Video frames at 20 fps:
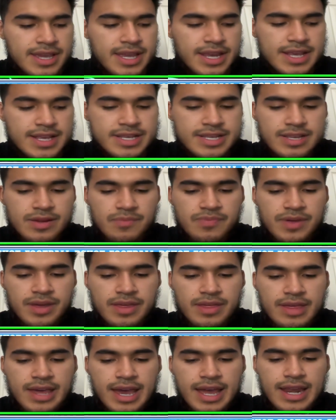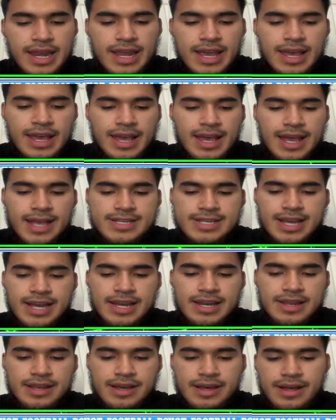it is something that has
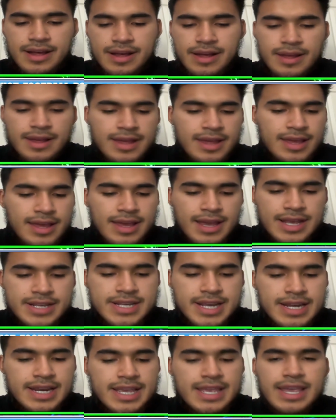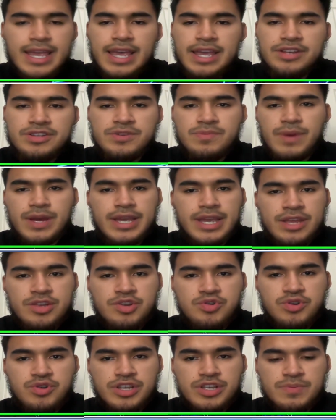kind of has kind of gauged my
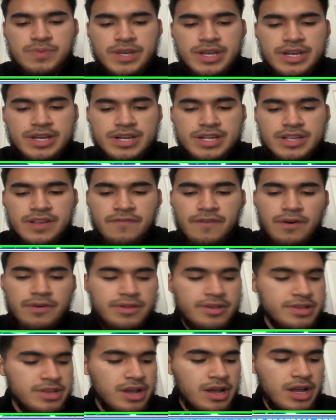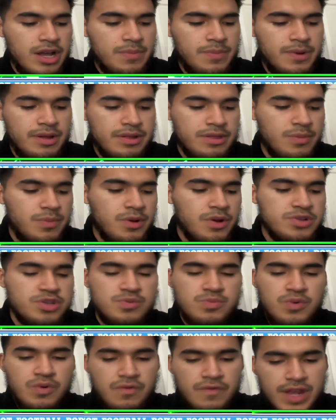interest because of all the talk about the
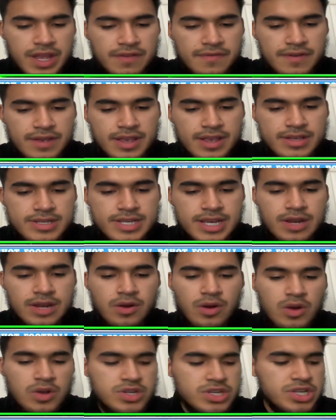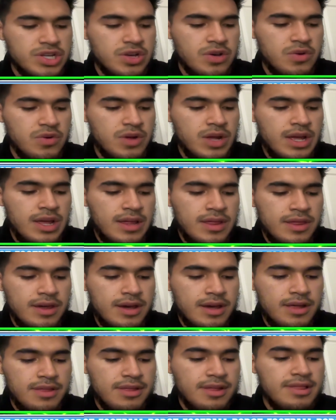Baltimore Ravens and also
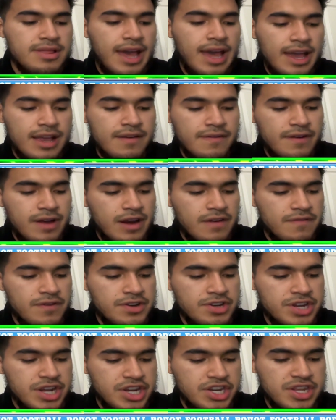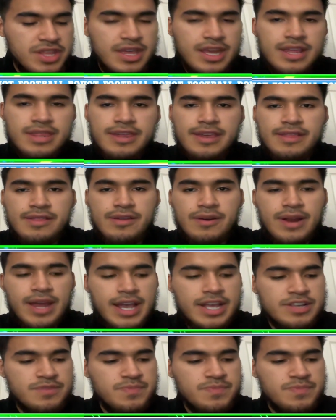the the lack of conversation that I think there has